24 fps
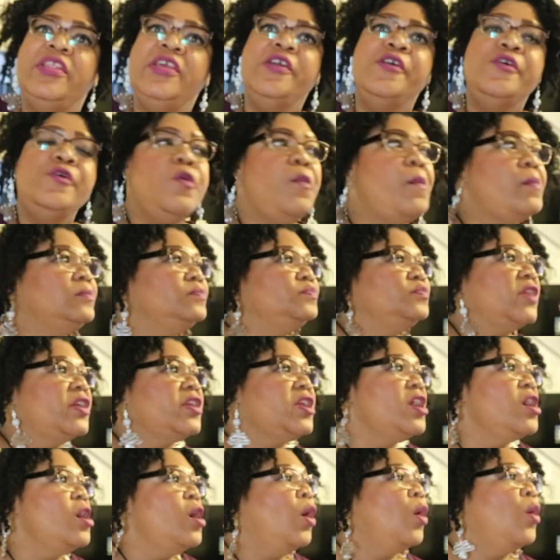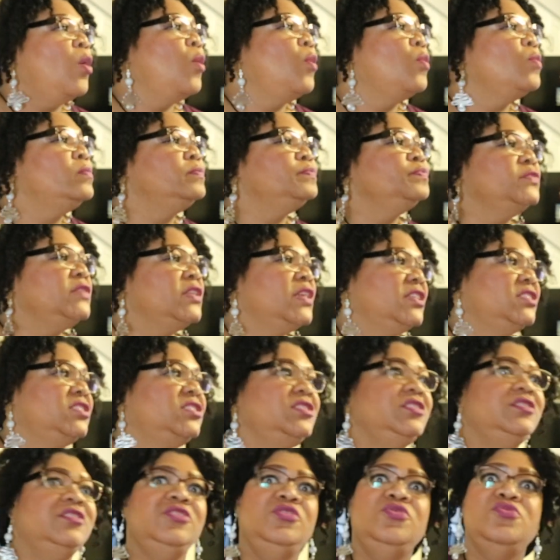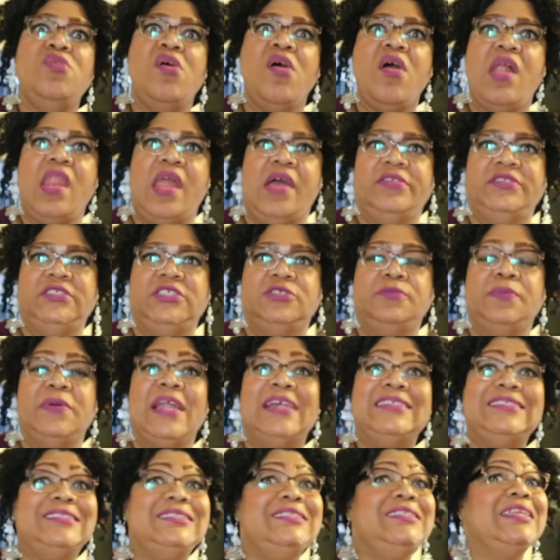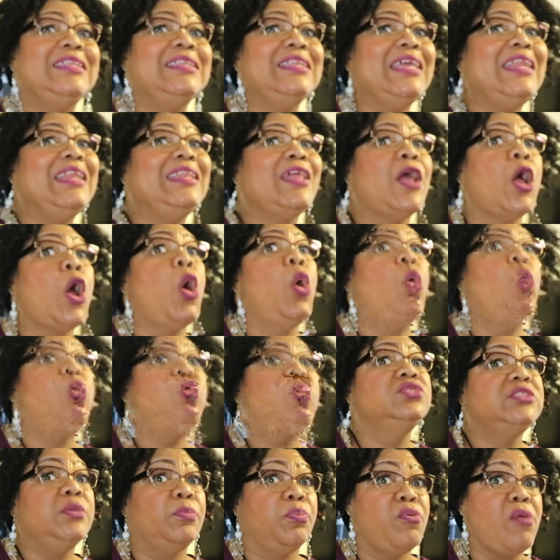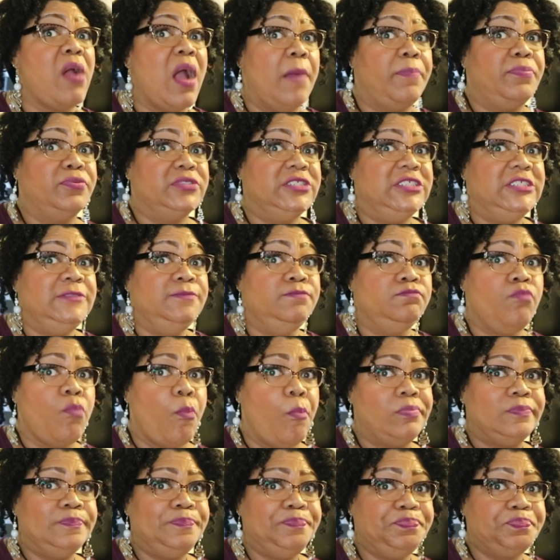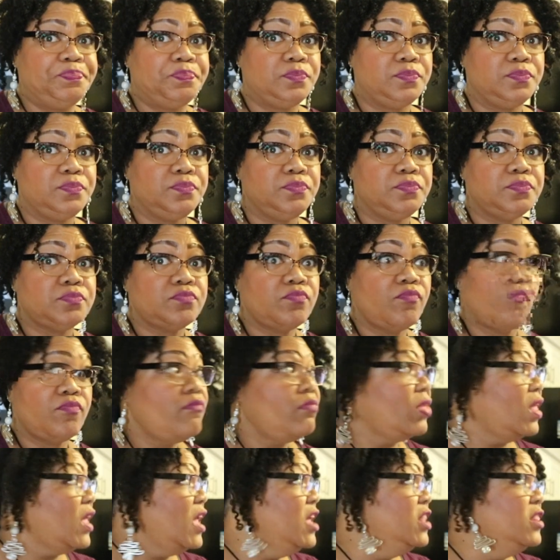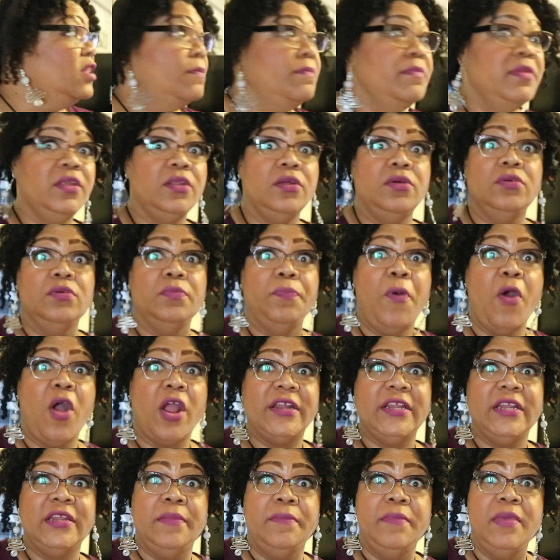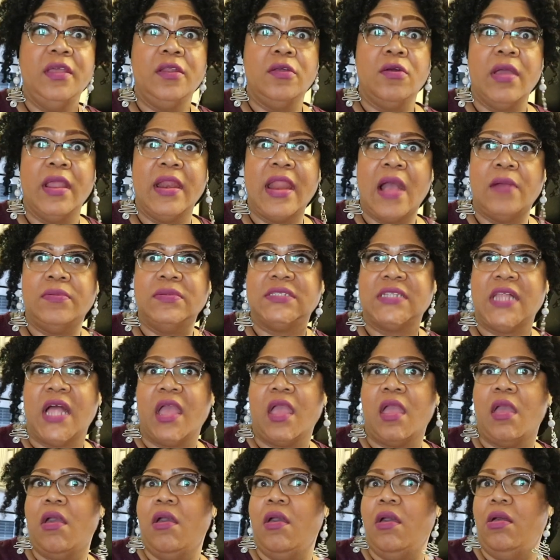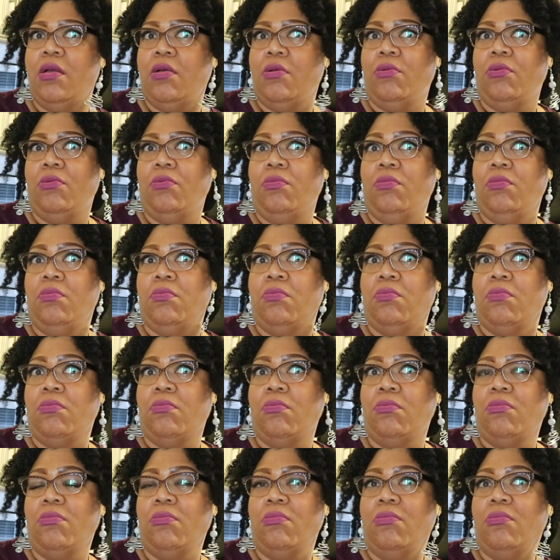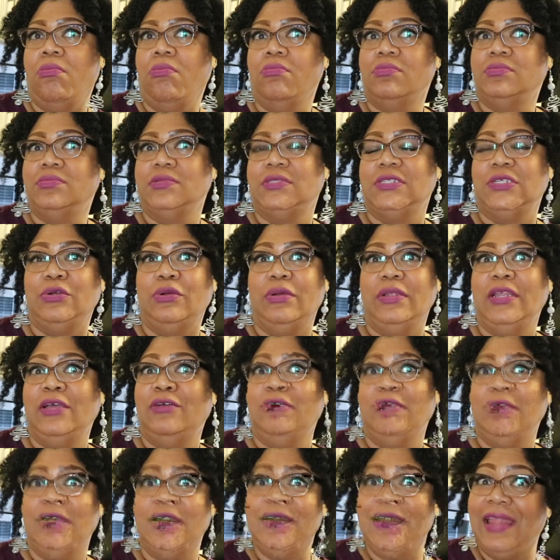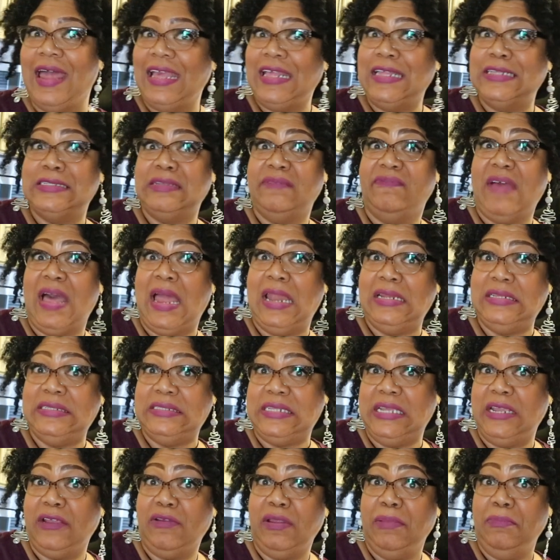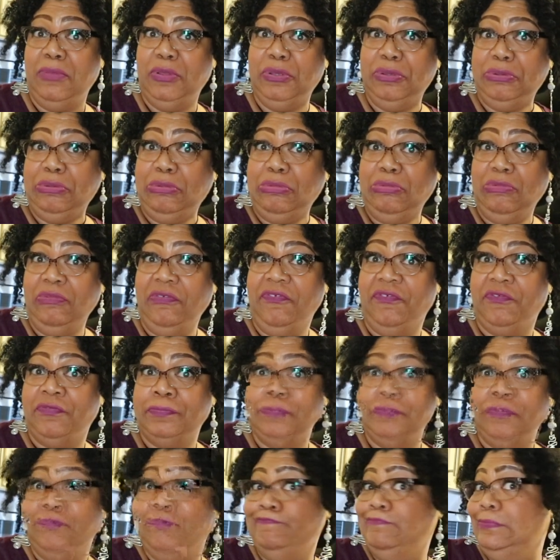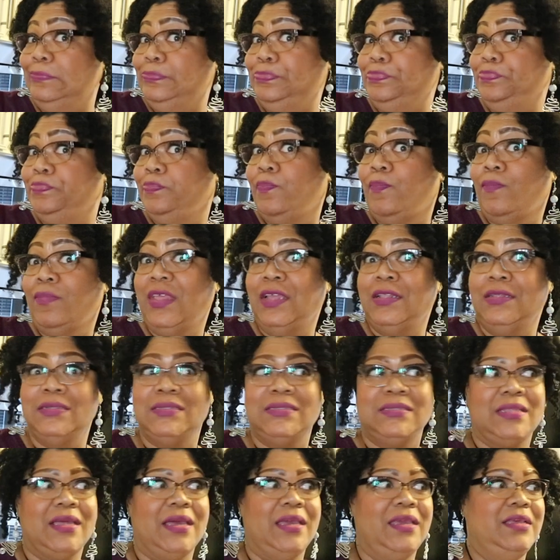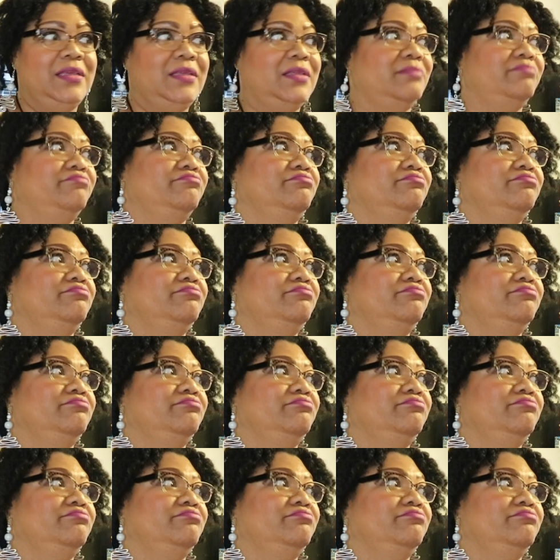anyhow, I get home and I see the U-Haul out there, but I see the lady that owns the property in the middle, parked in the middle, and I was like, oh, so it don't look like it's a voluntary move. It looks like